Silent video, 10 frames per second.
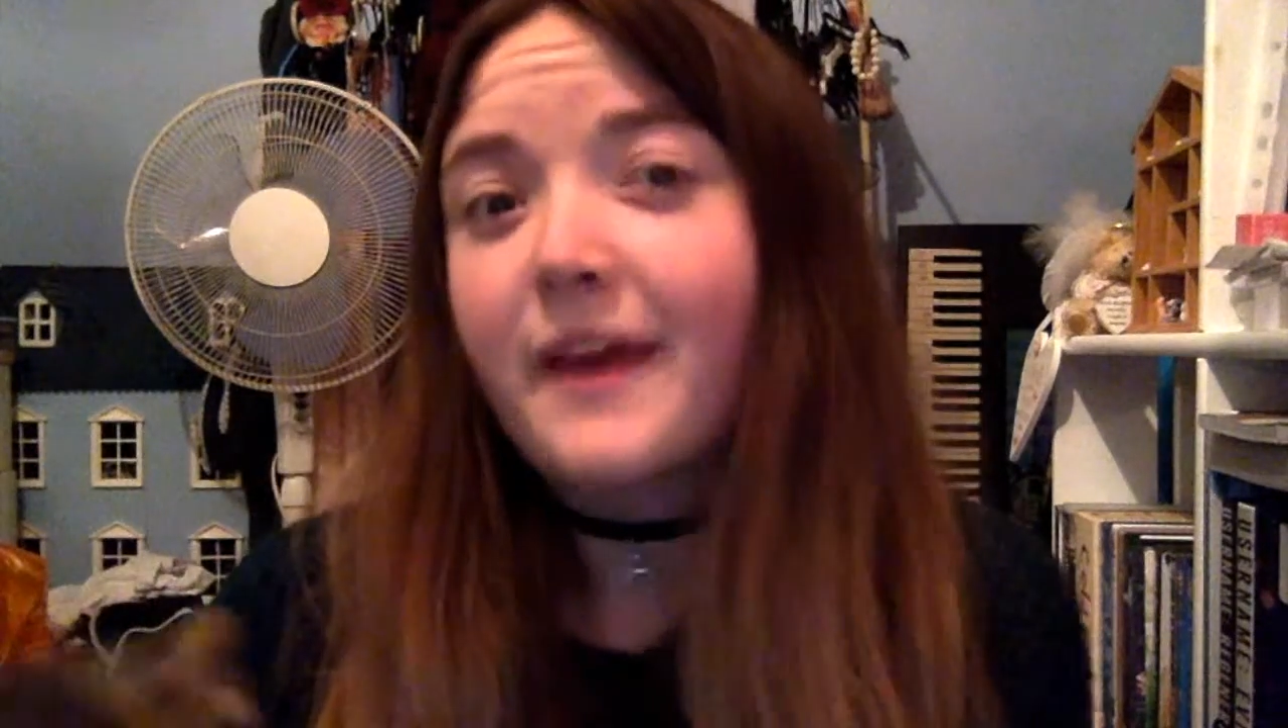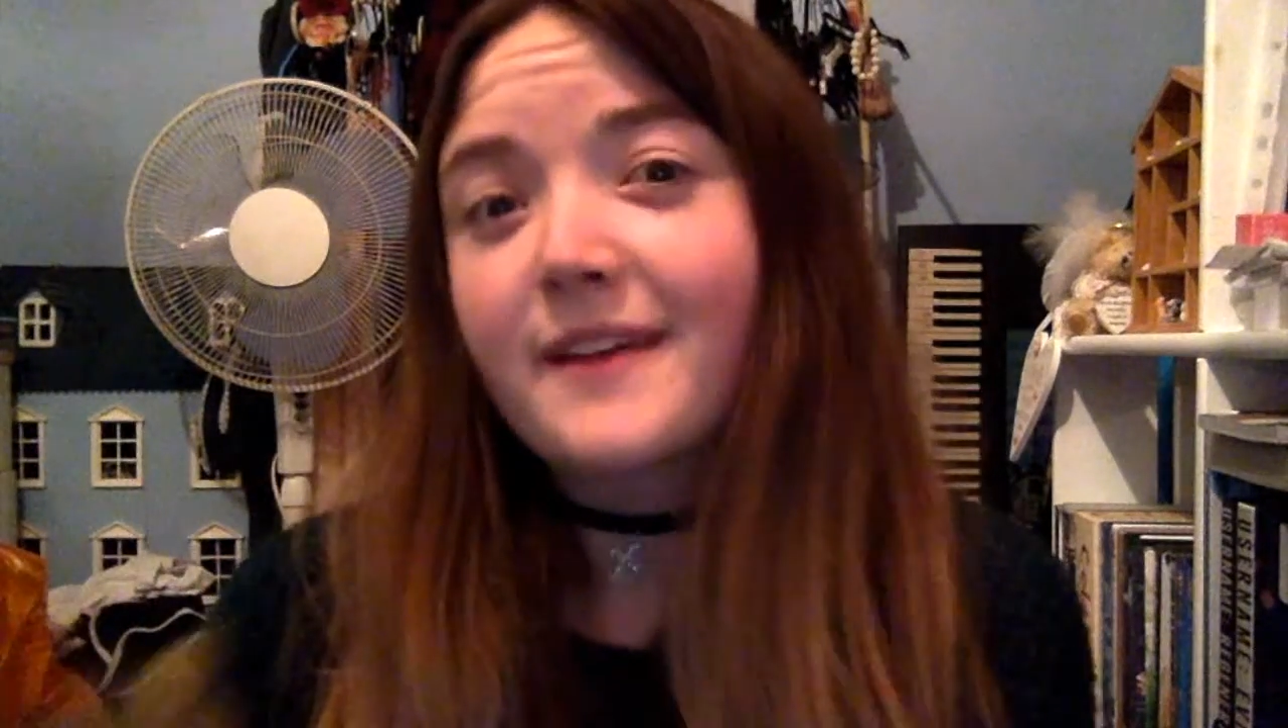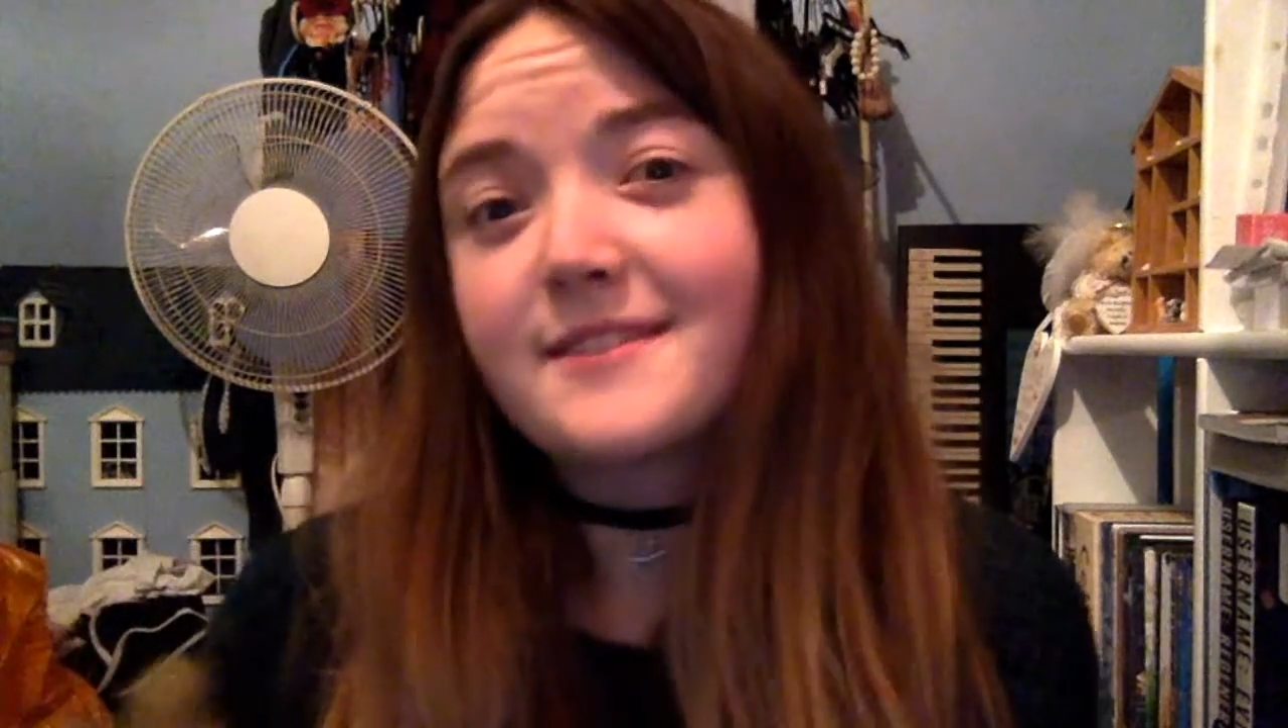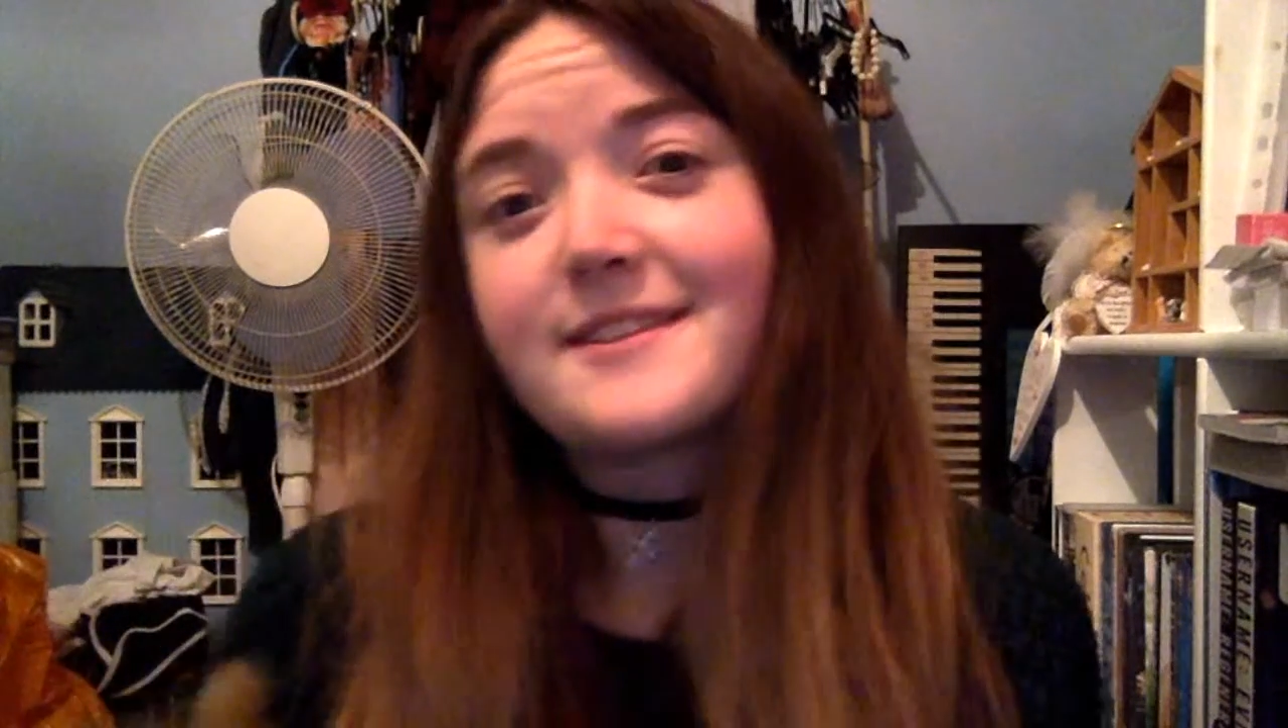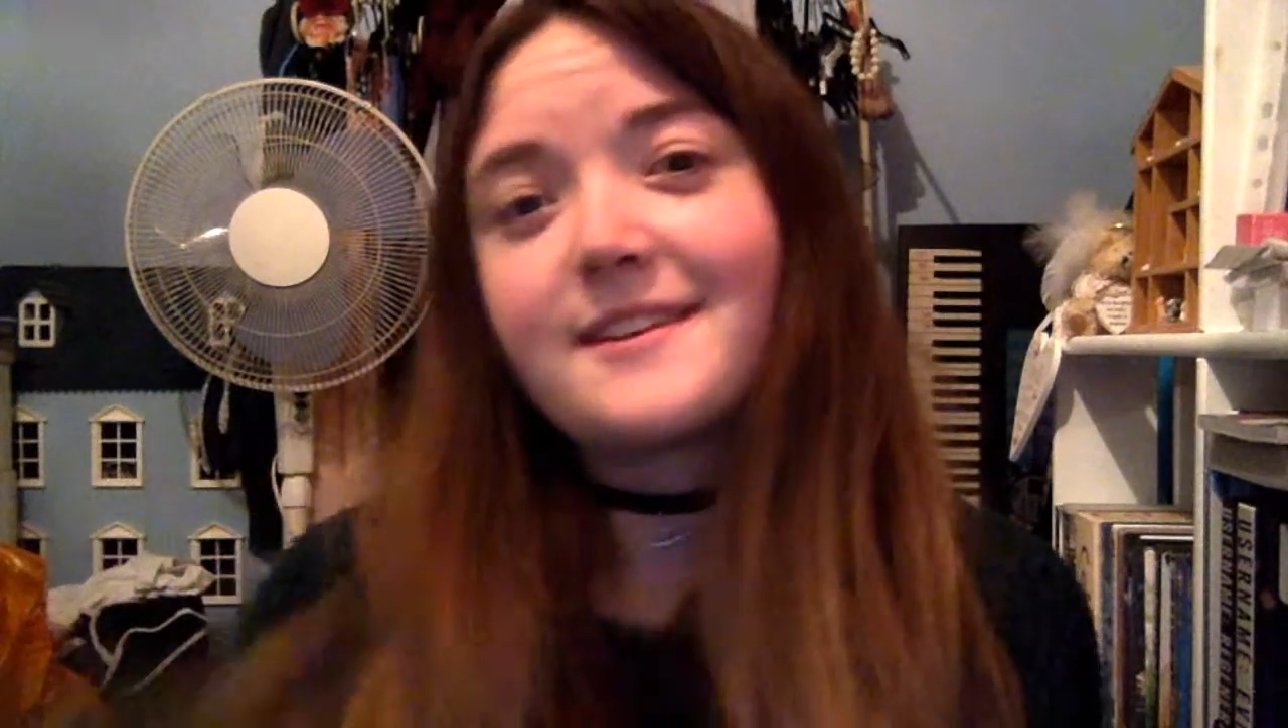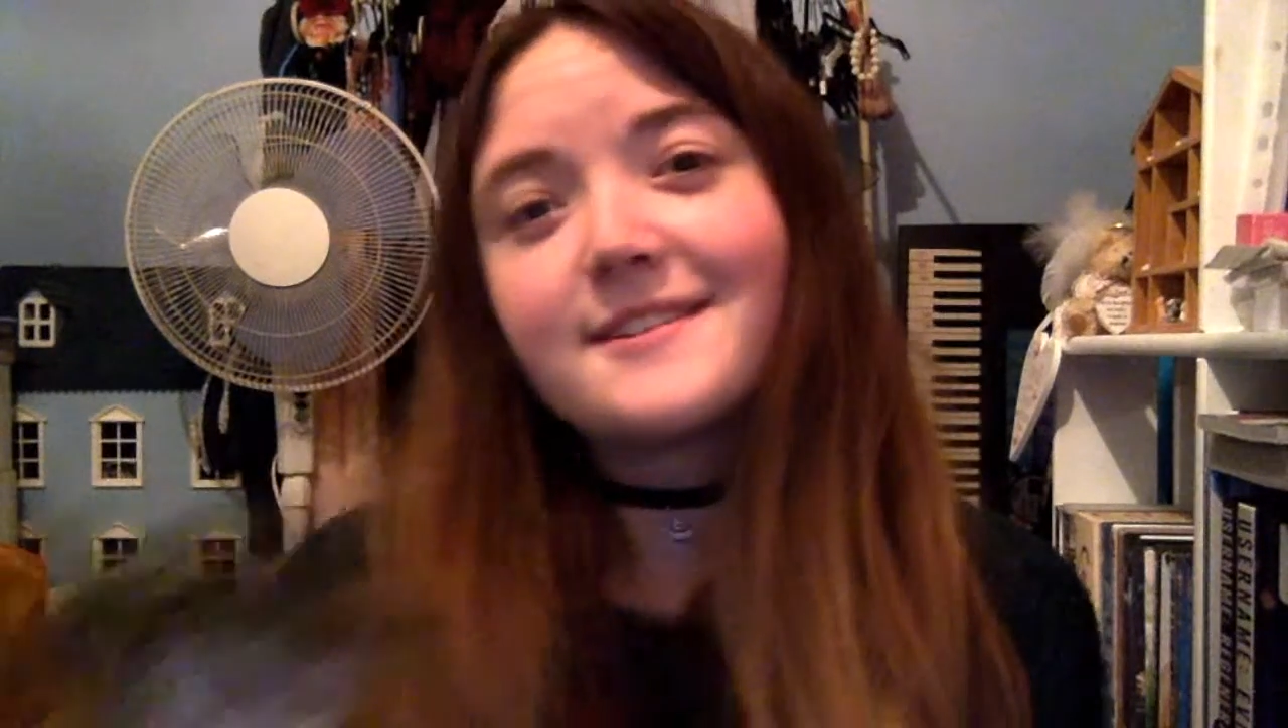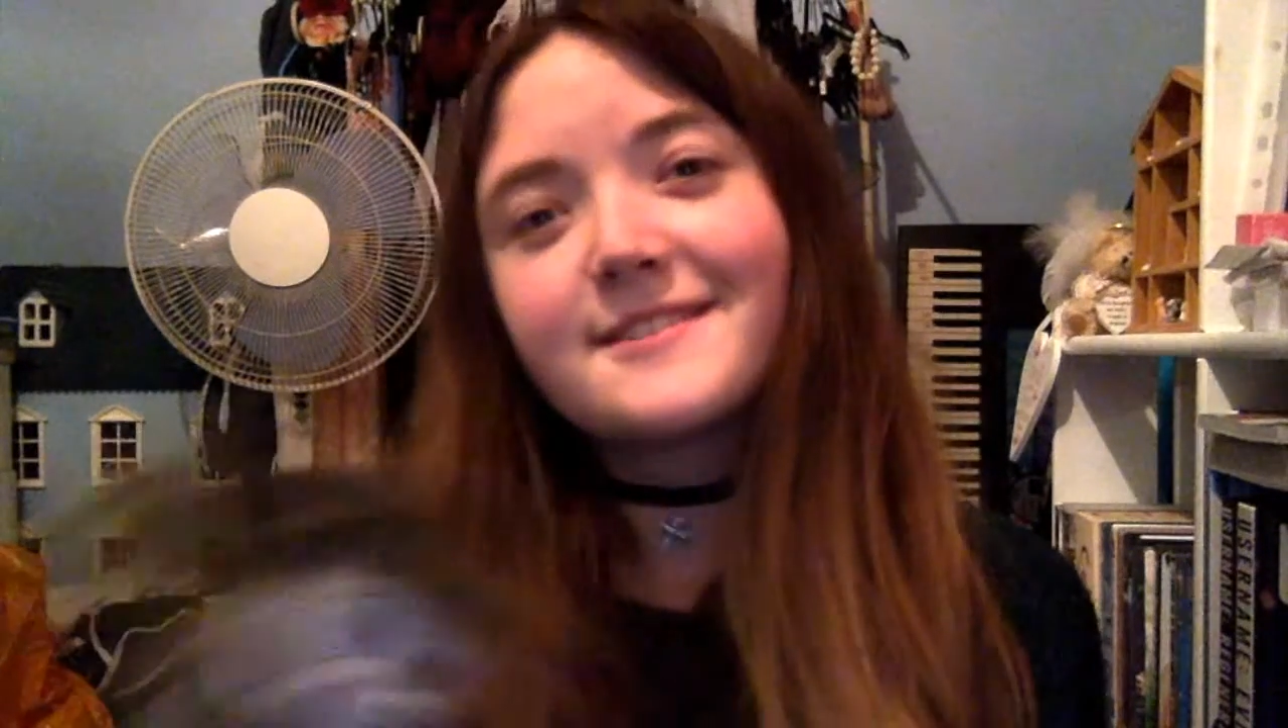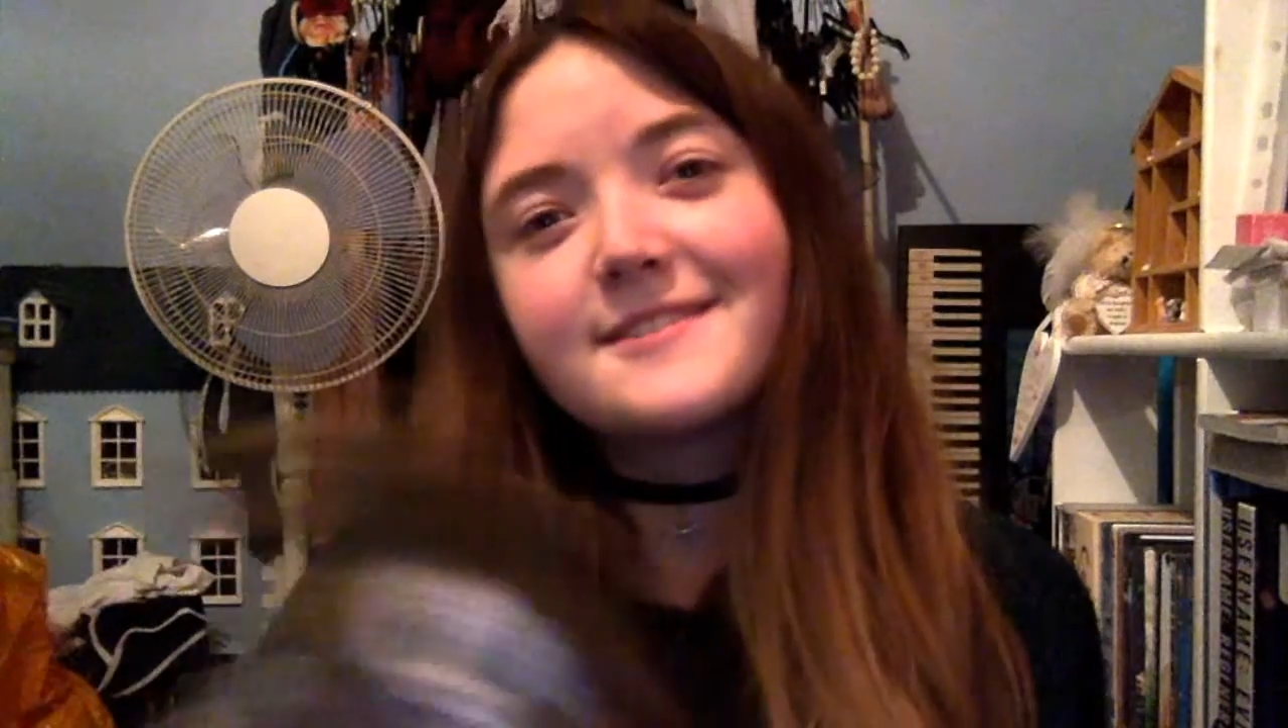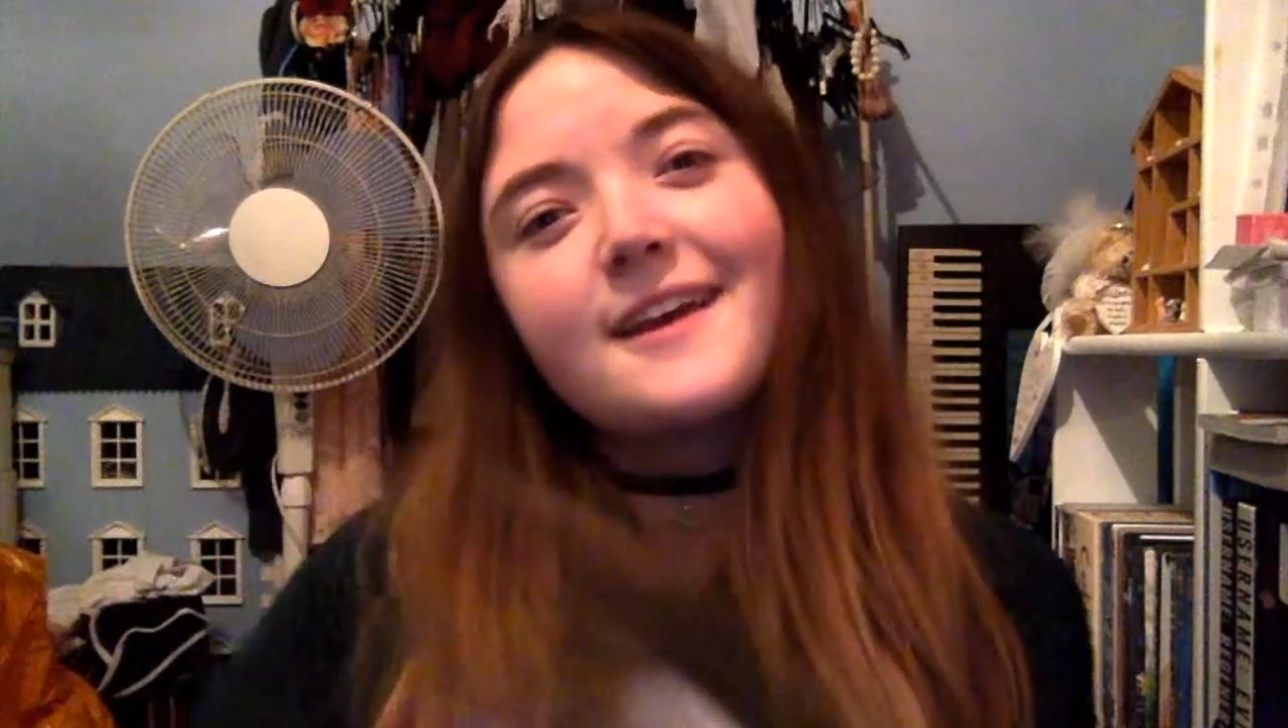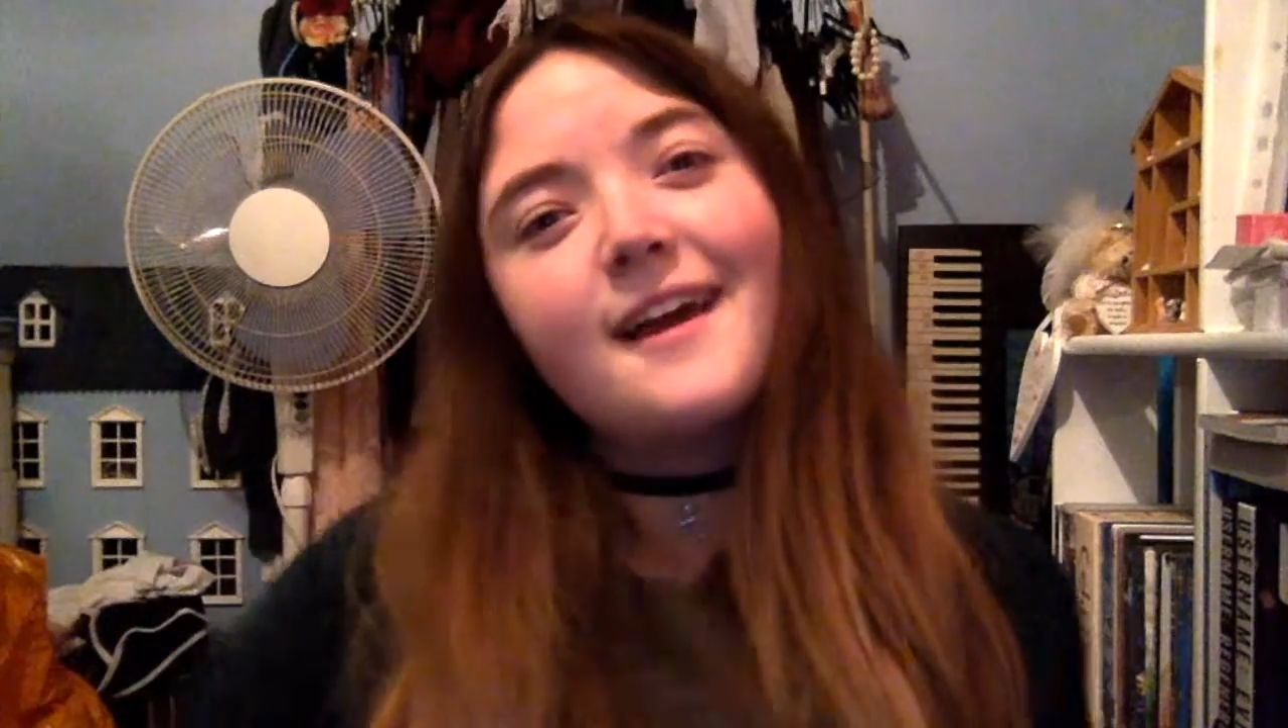Exorcist.